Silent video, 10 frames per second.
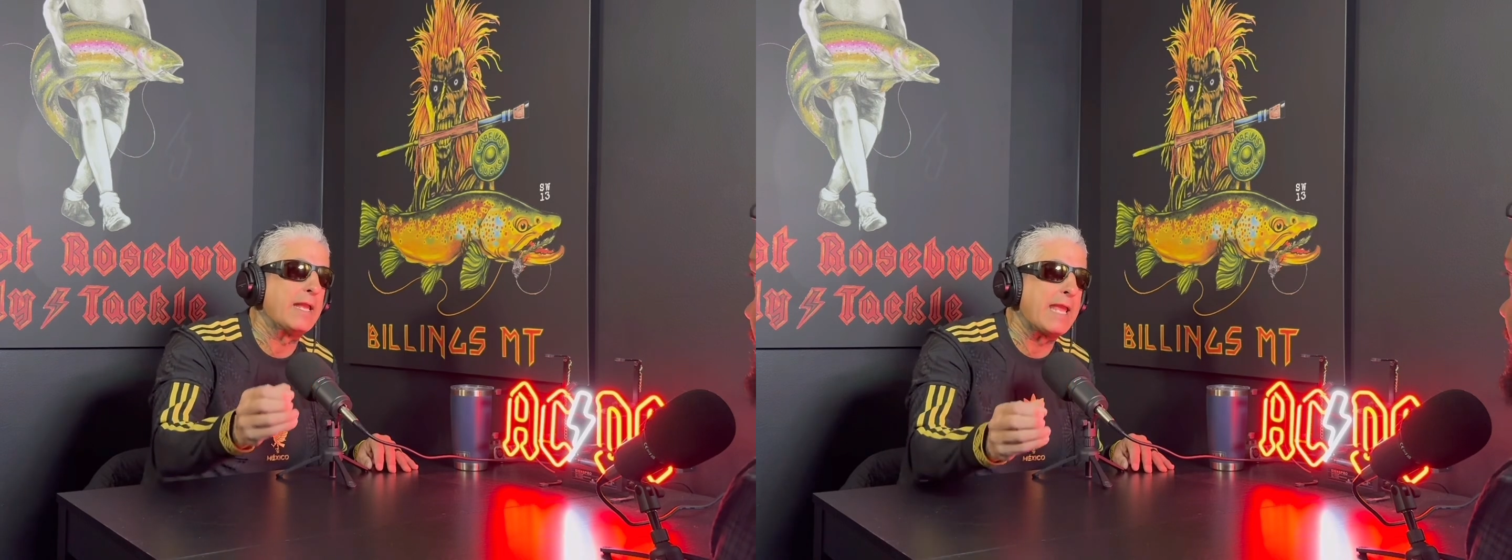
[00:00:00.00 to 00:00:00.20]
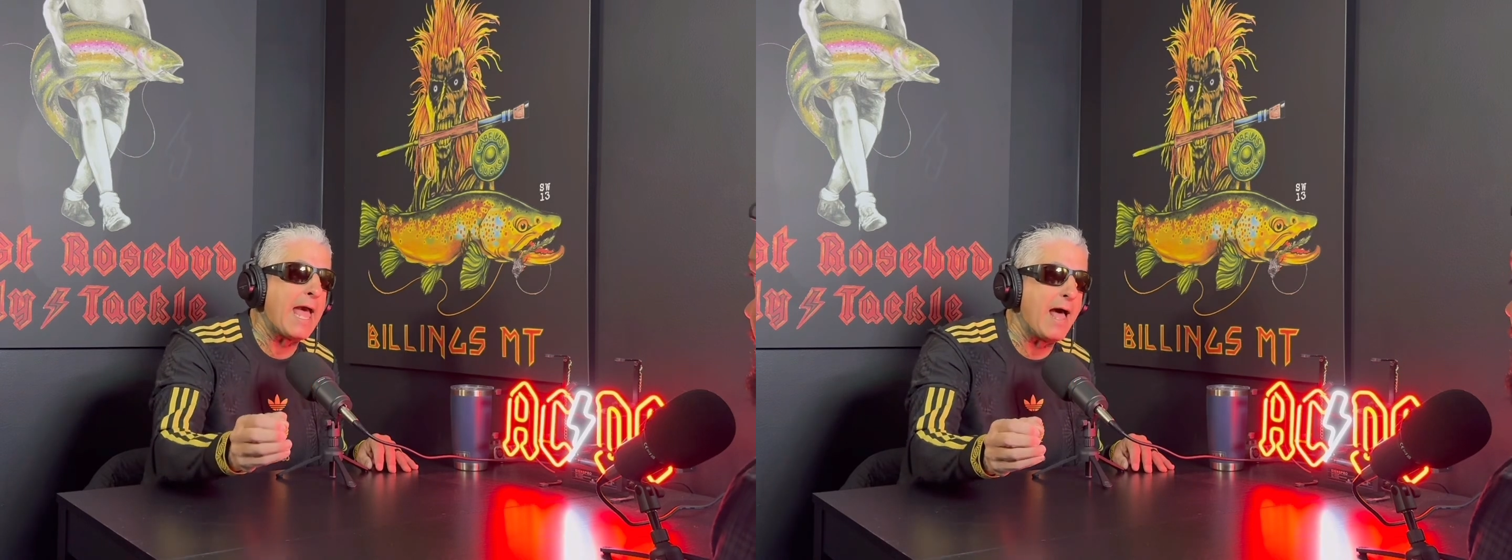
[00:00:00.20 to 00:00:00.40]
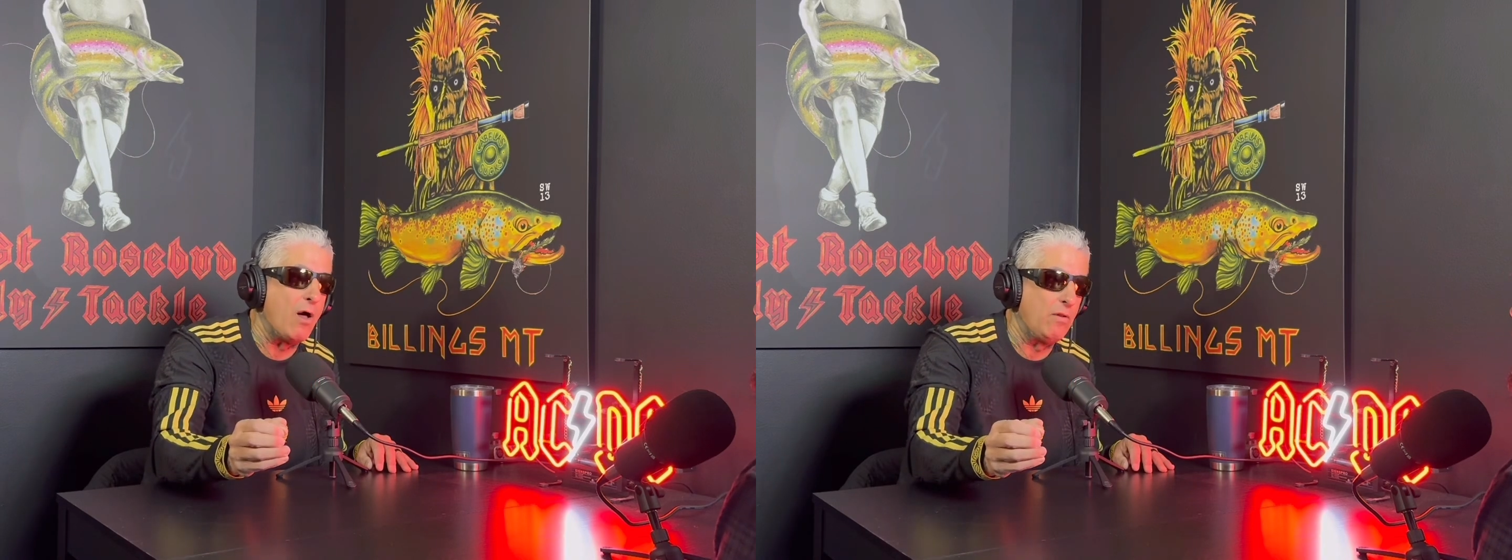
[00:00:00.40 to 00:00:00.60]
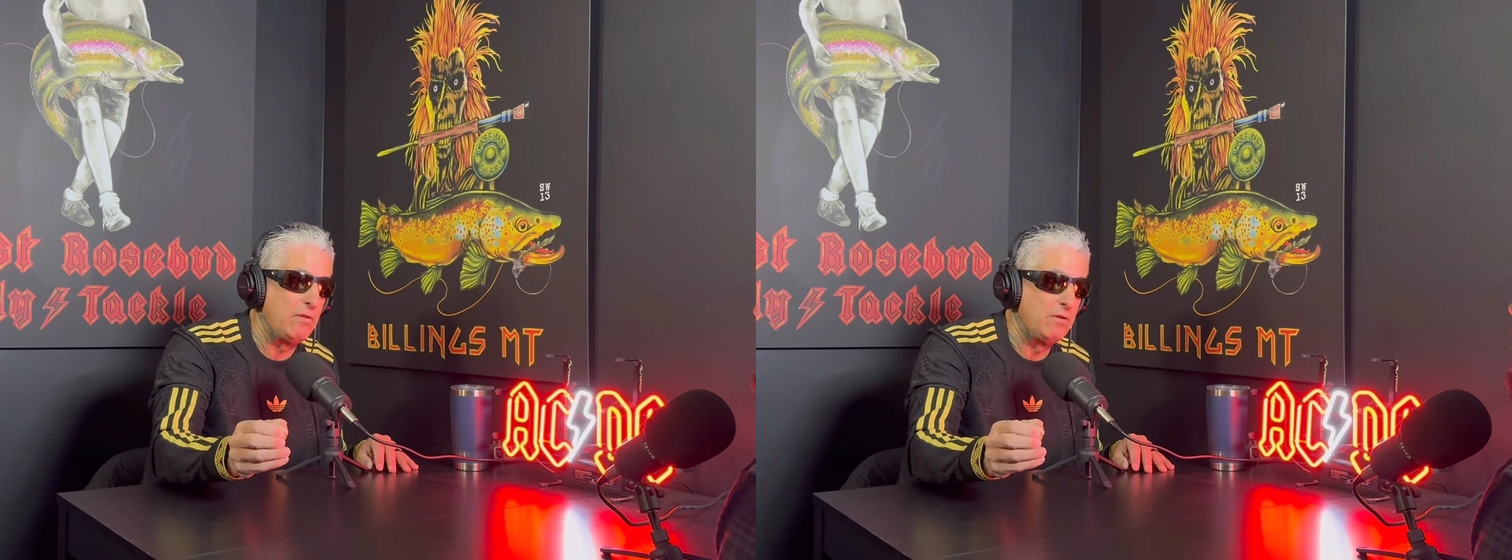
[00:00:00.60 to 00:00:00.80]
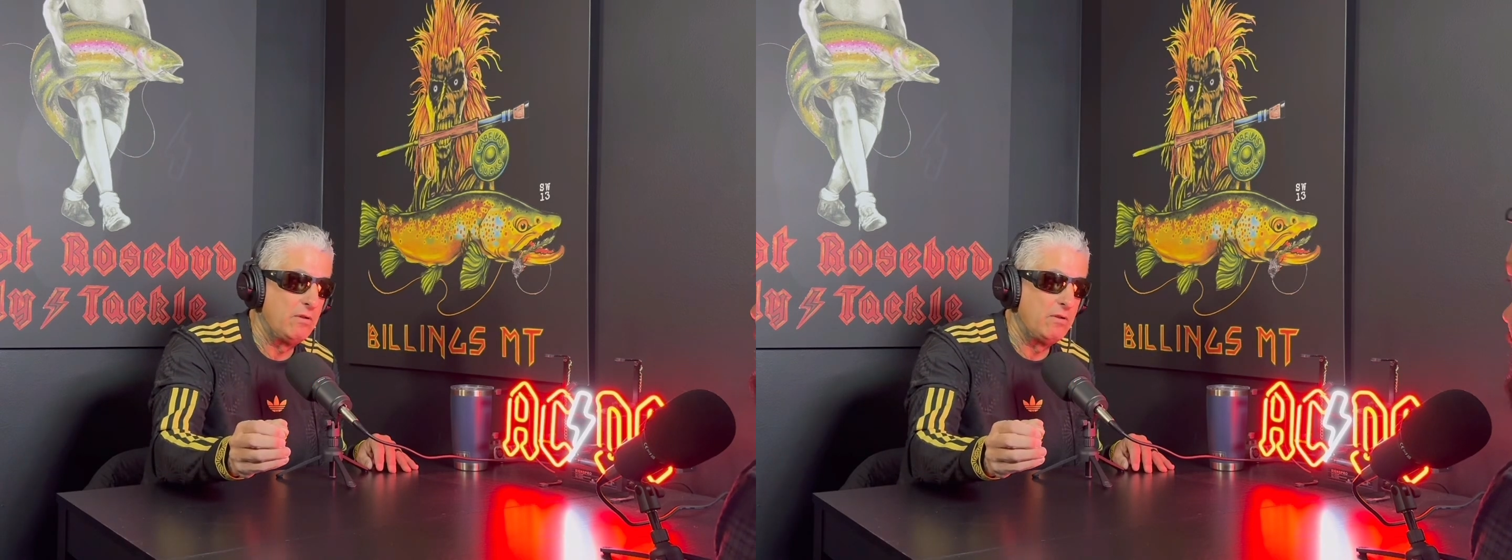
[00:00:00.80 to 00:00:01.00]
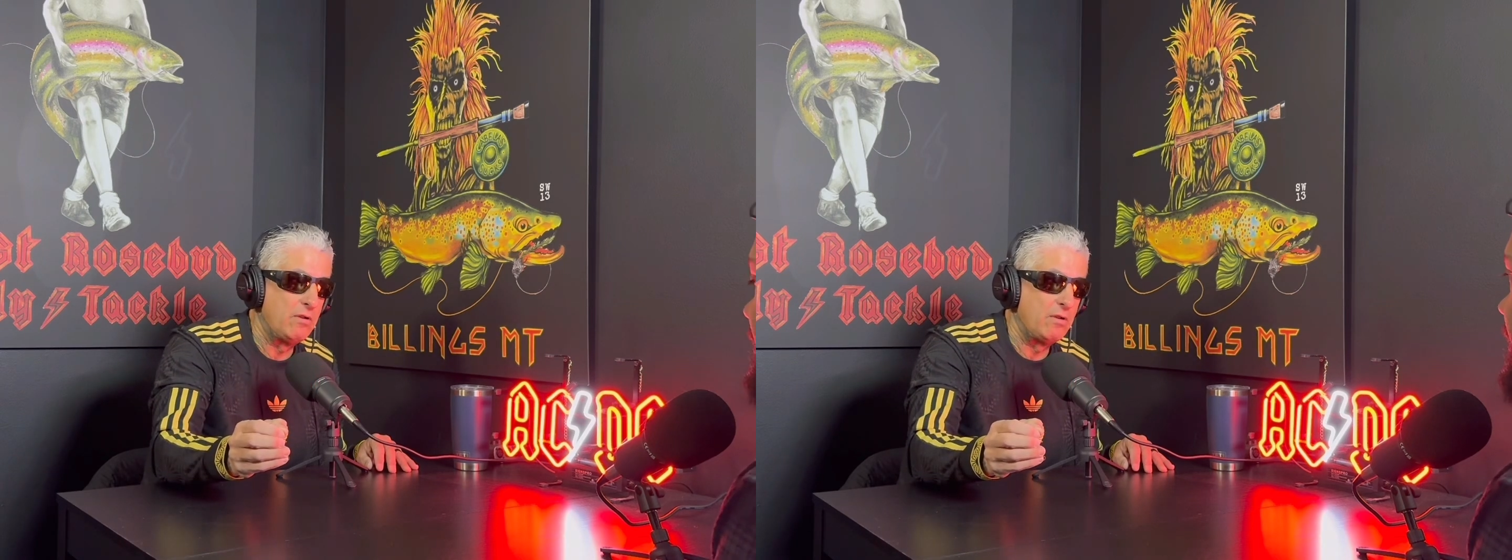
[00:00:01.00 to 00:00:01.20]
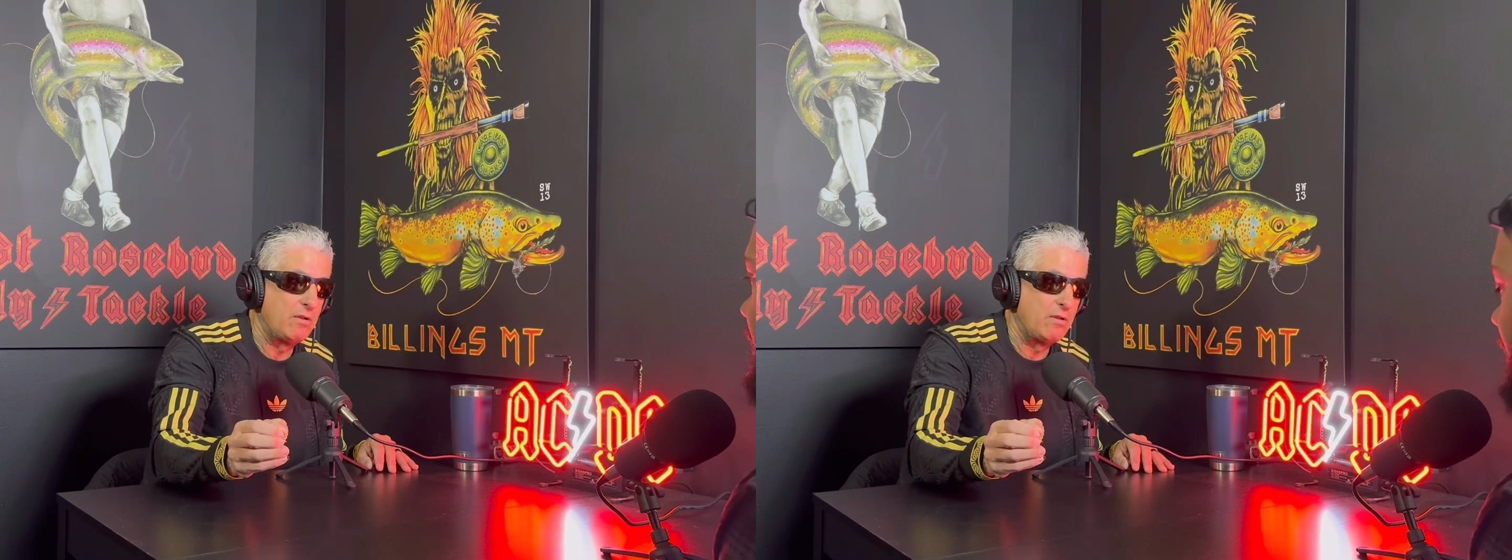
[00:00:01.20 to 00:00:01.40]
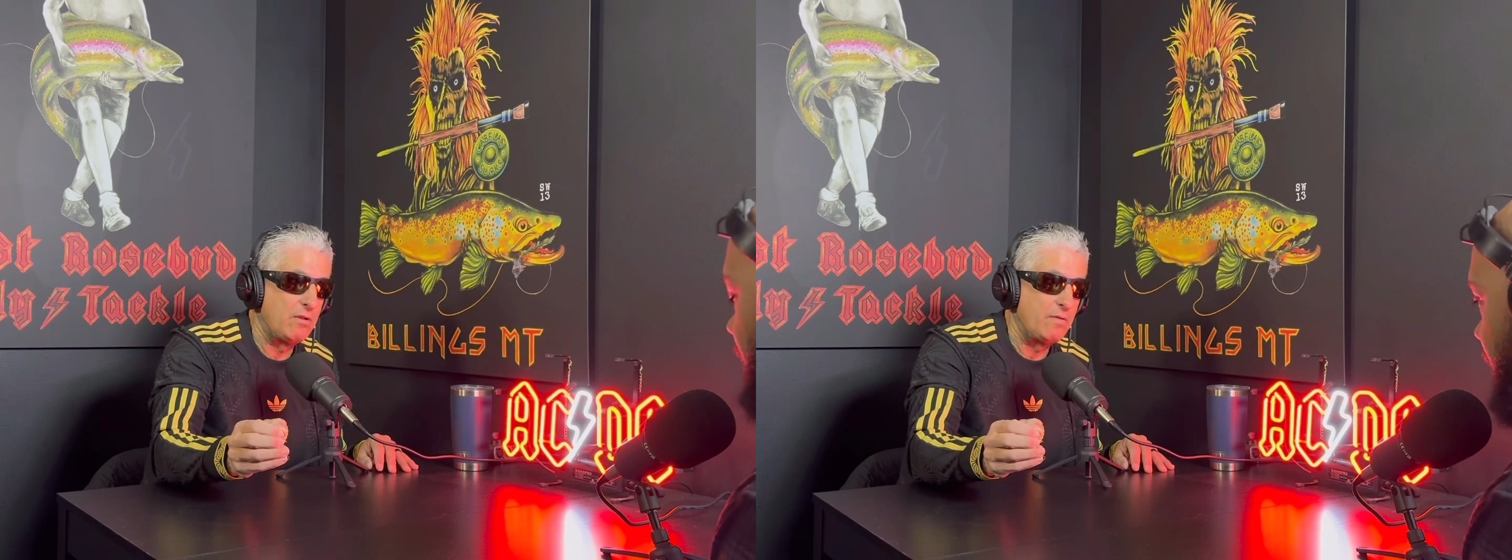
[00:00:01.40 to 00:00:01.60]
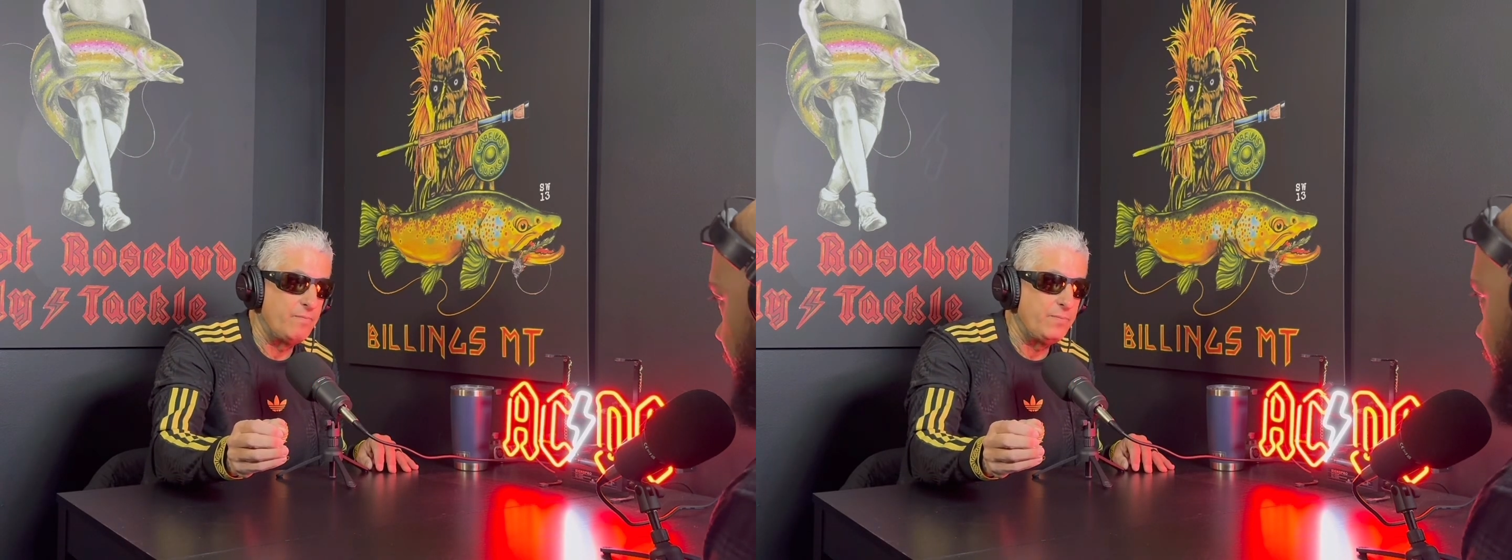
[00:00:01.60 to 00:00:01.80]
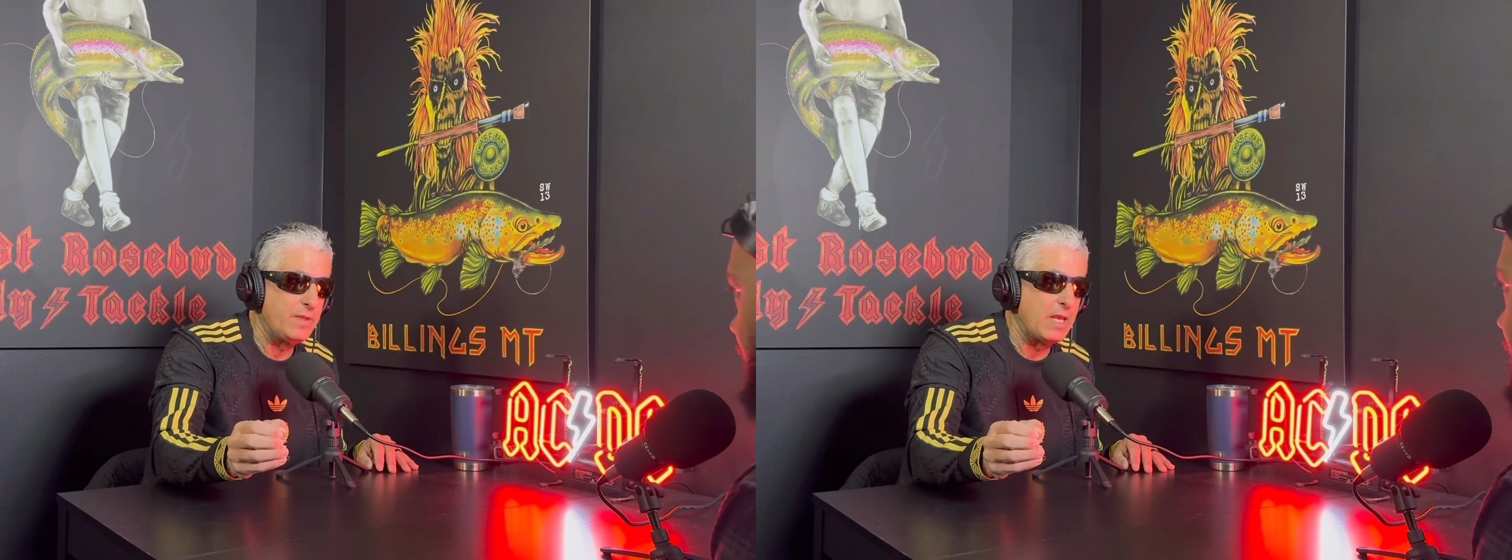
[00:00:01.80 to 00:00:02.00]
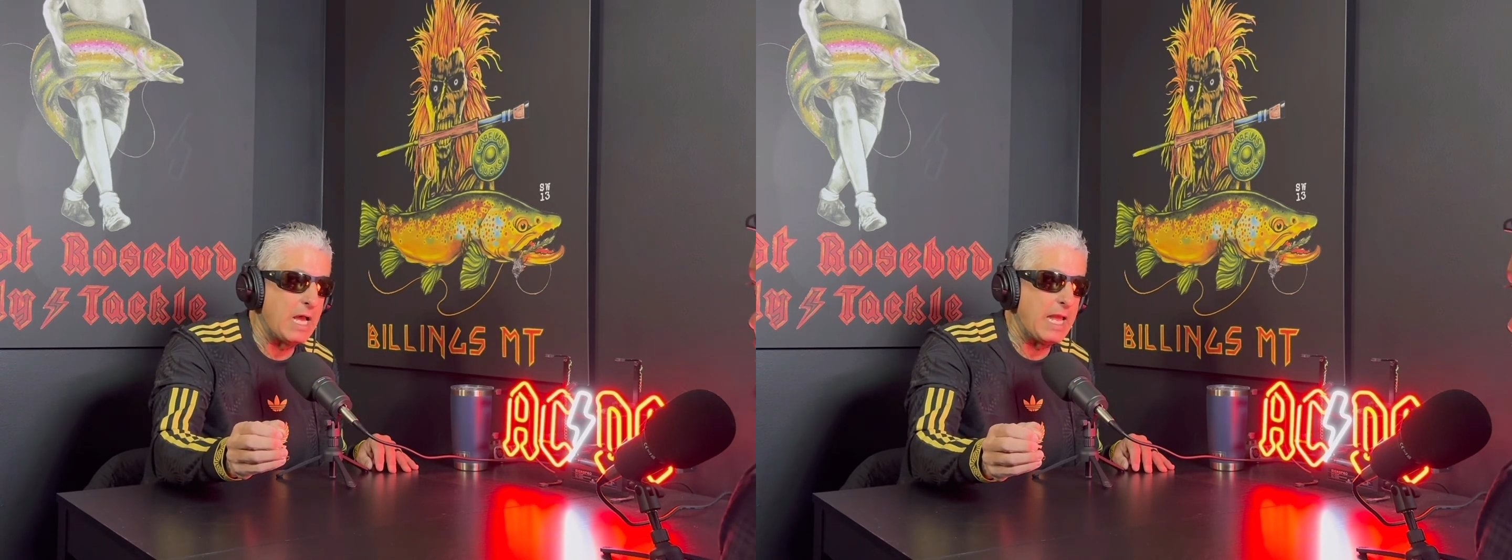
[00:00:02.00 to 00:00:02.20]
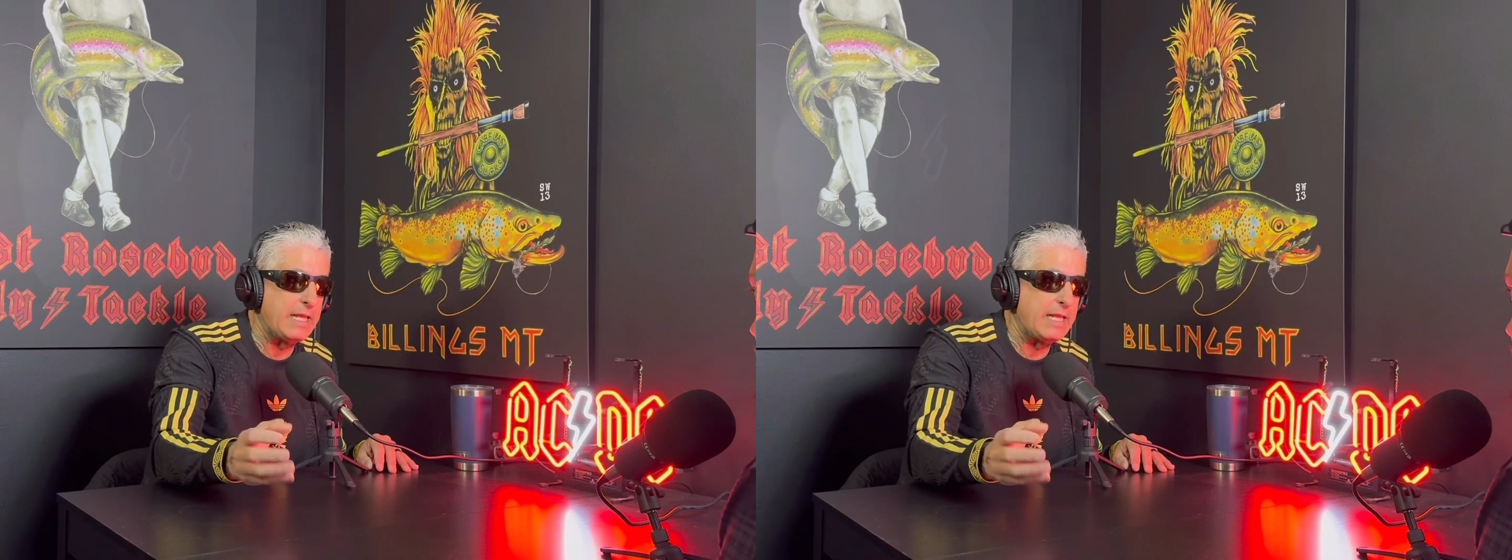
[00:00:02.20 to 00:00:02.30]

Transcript: gal, I